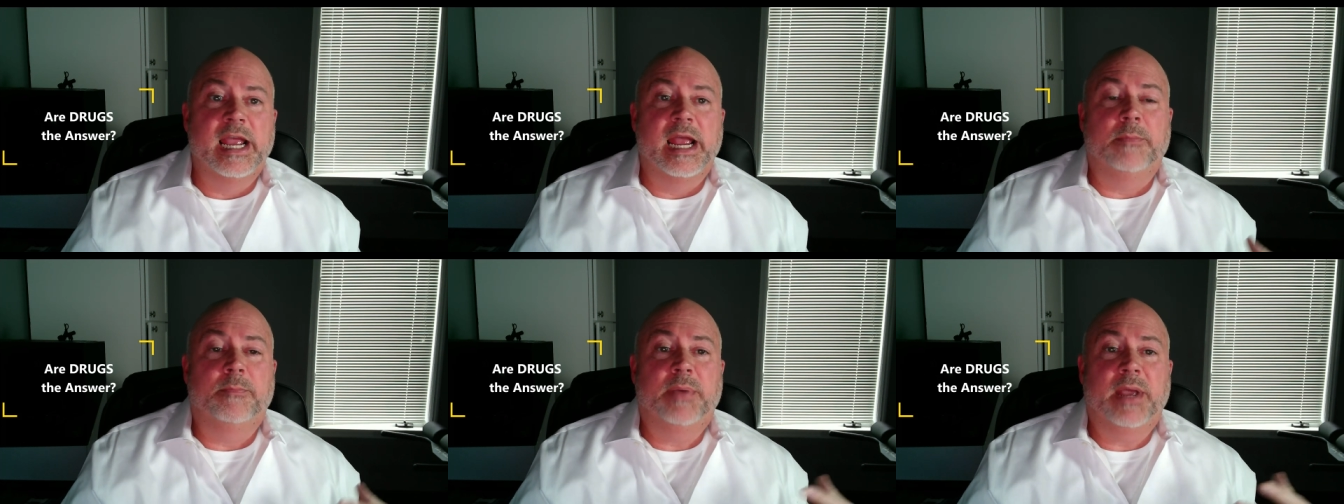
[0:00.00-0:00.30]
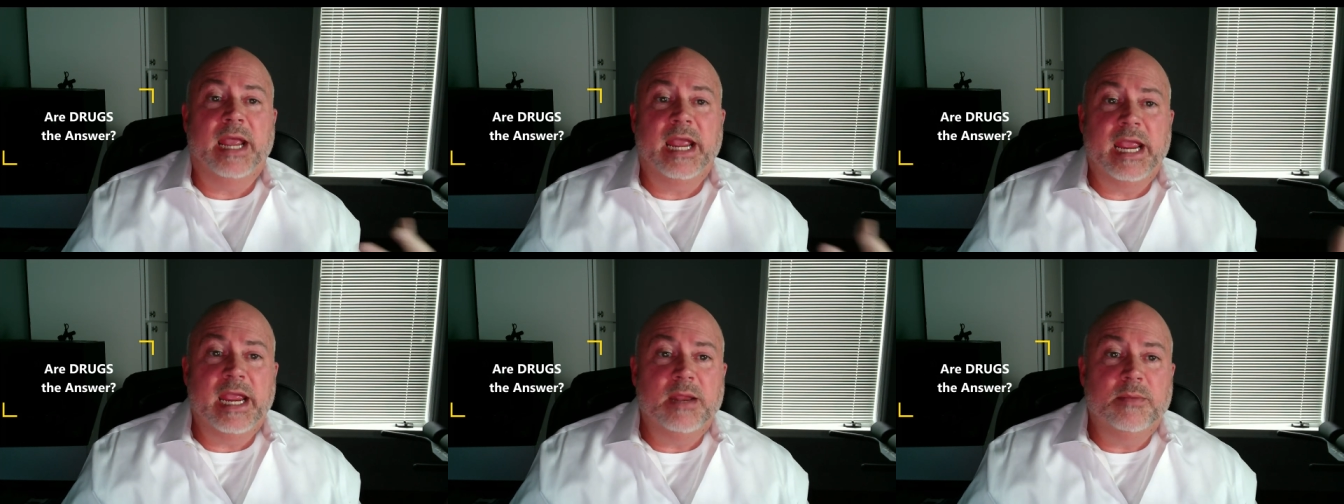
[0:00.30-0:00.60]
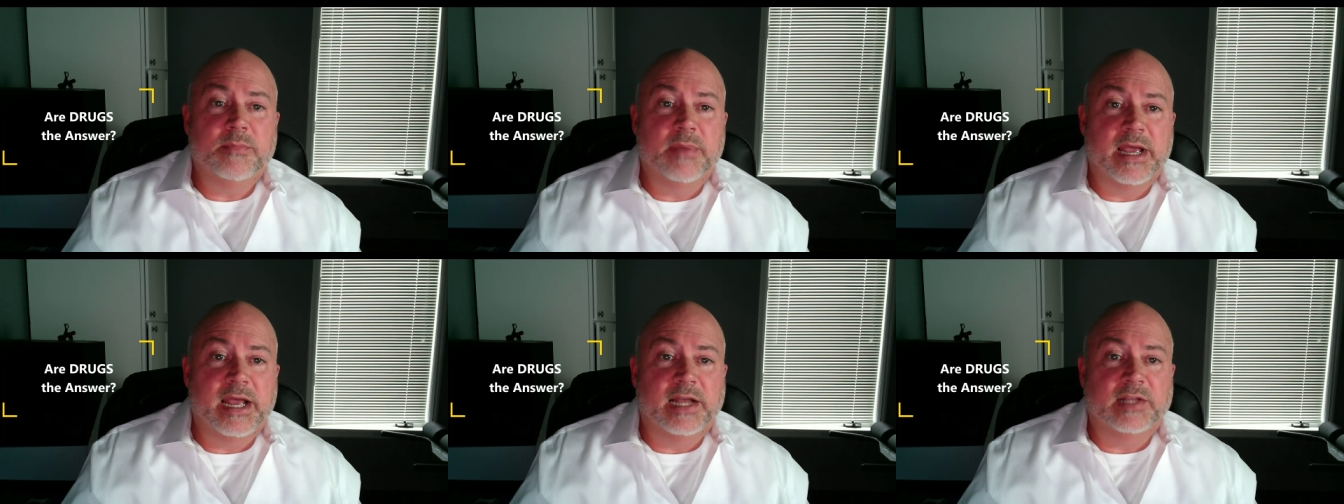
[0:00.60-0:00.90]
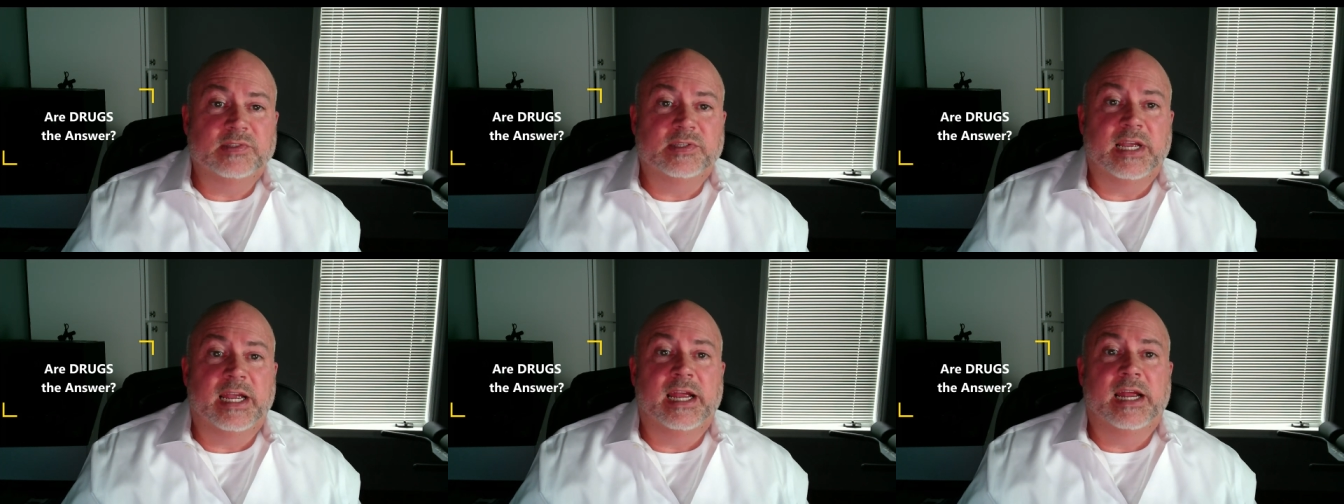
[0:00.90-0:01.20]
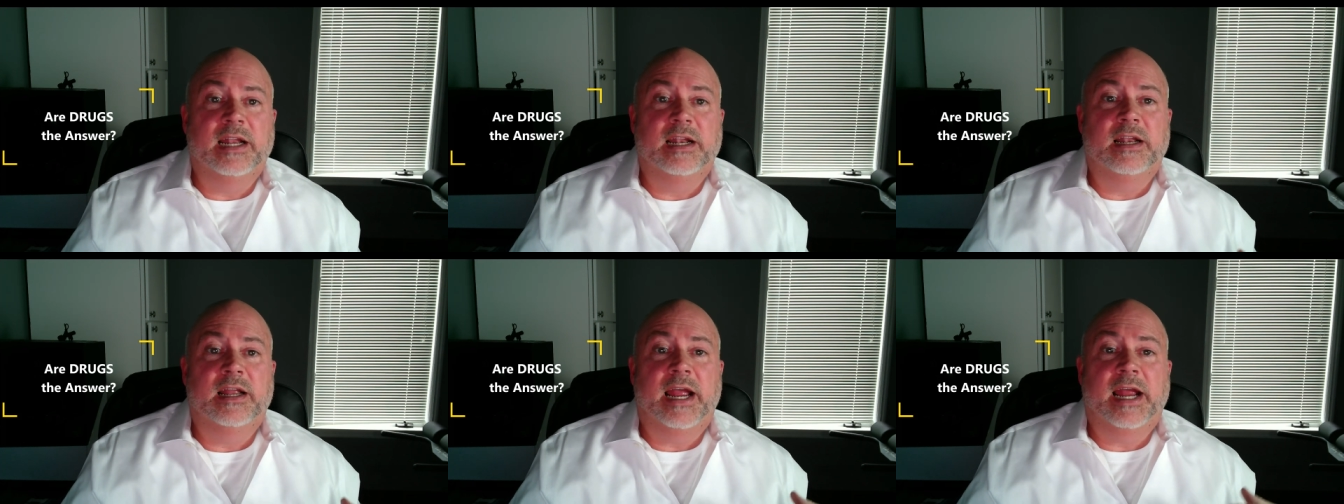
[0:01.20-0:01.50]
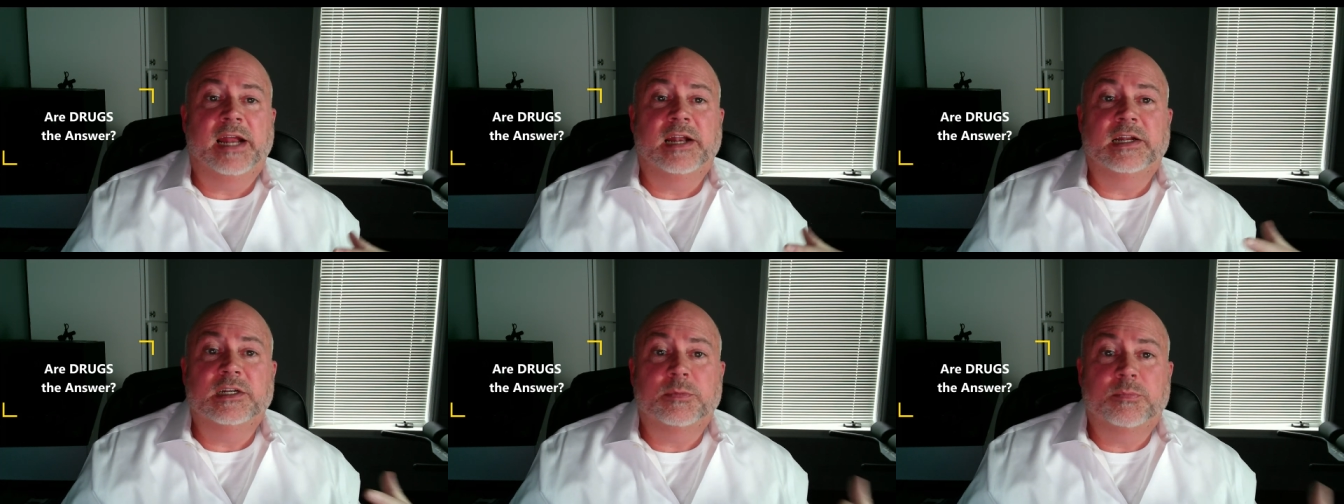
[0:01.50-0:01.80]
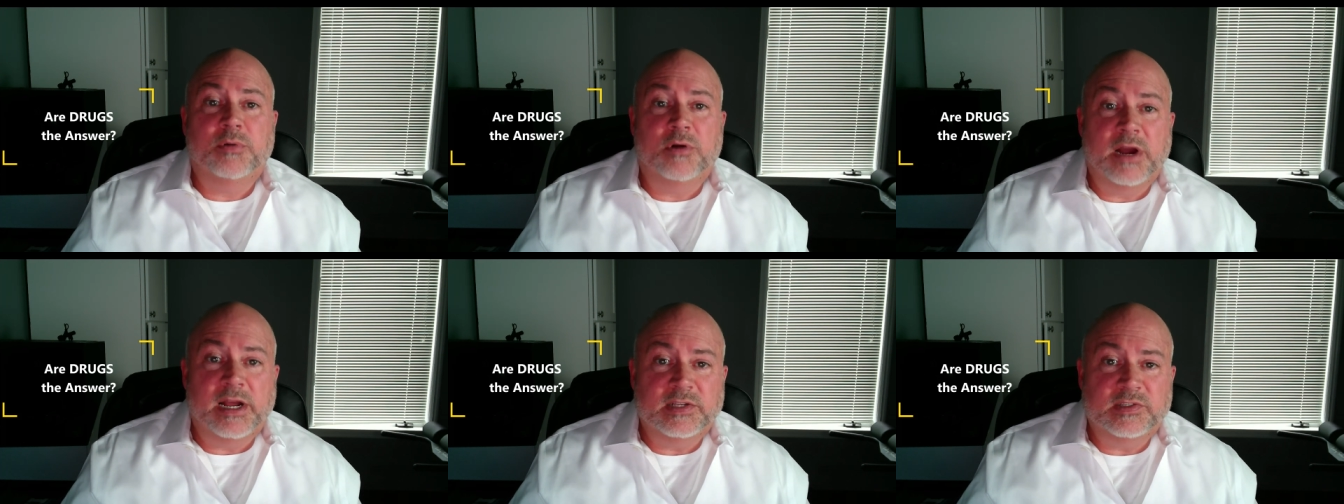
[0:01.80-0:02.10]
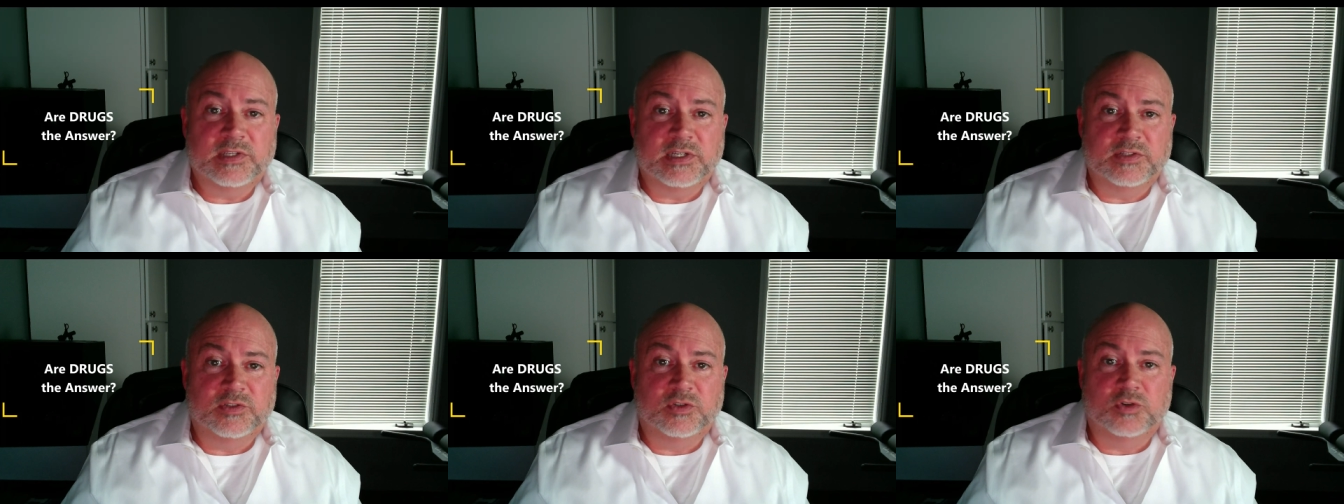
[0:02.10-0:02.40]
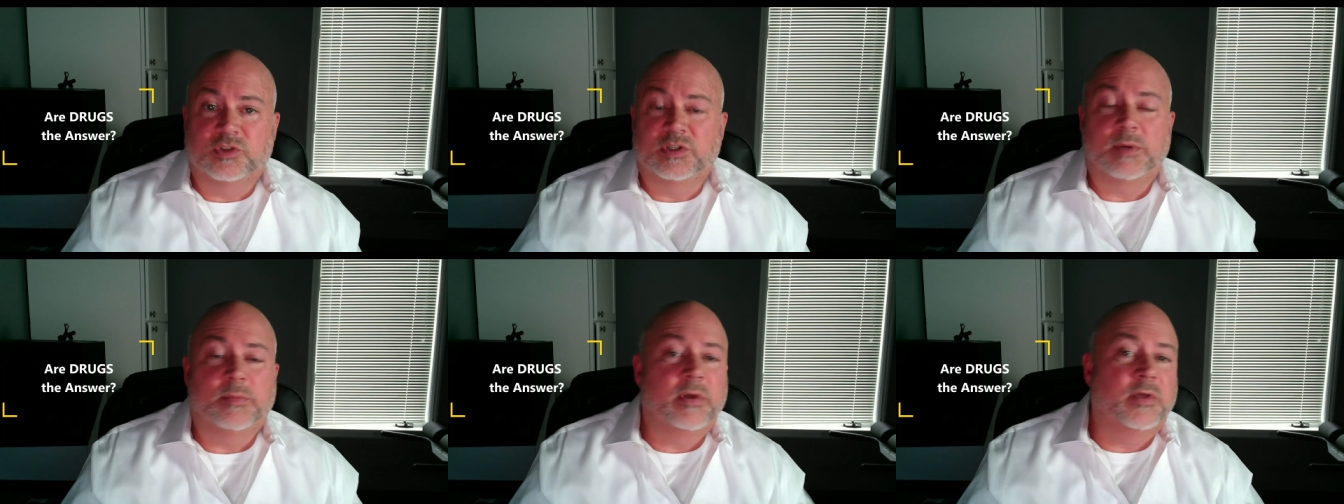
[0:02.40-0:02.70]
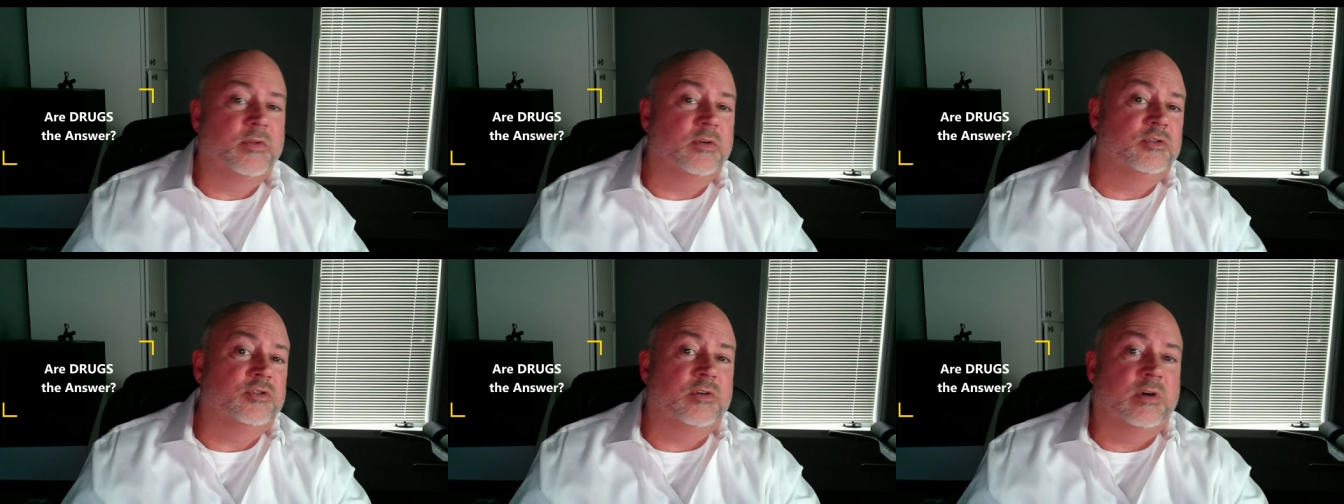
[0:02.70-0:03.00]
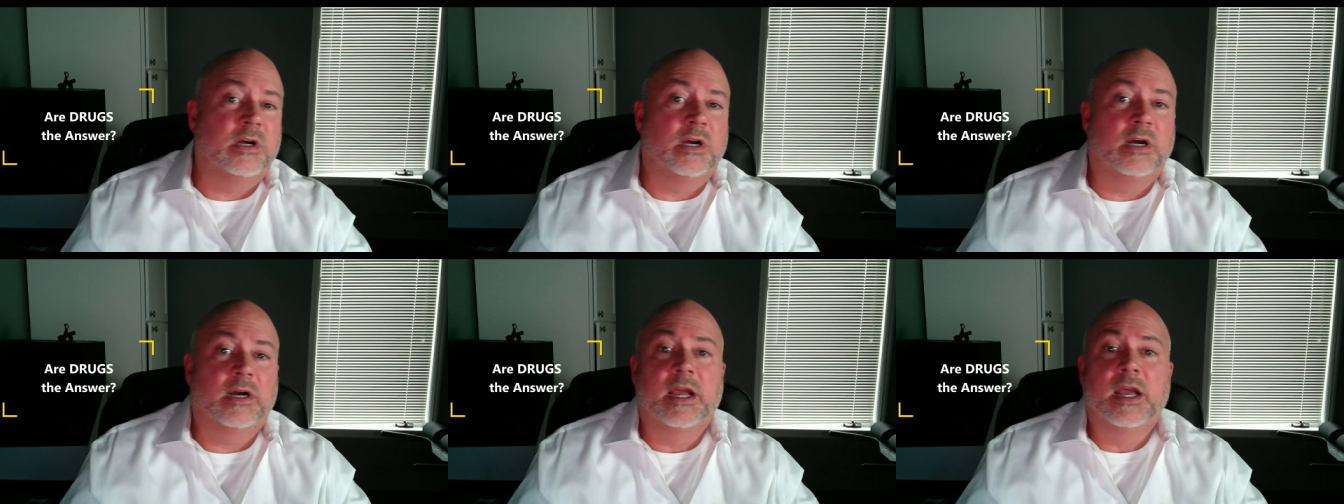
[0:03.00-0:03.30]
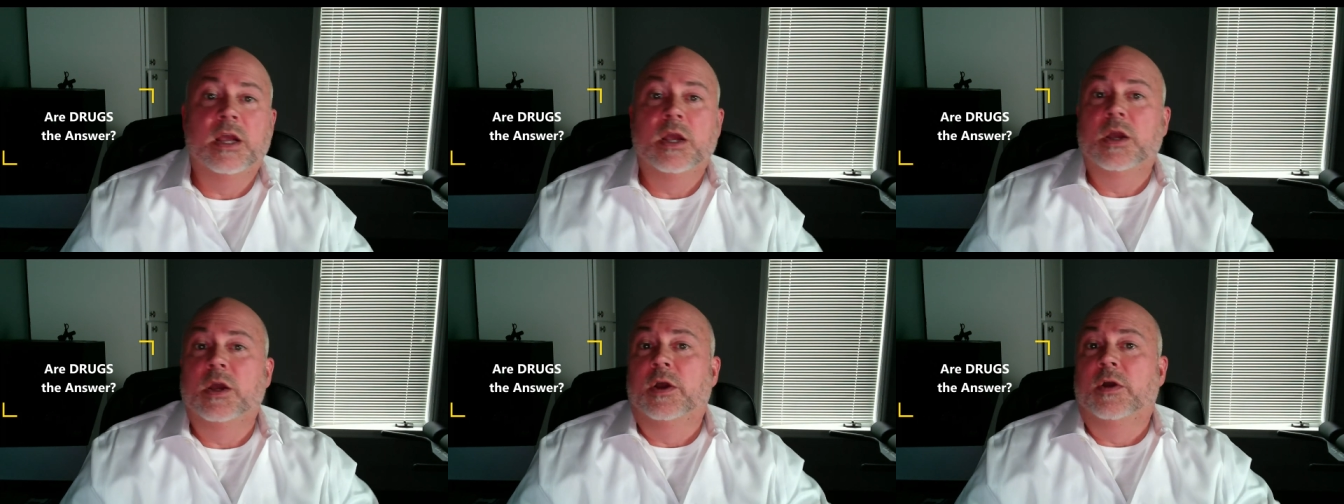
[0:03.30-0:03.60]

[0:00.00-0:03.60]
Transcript: and pain meds and antidepressants or some other drug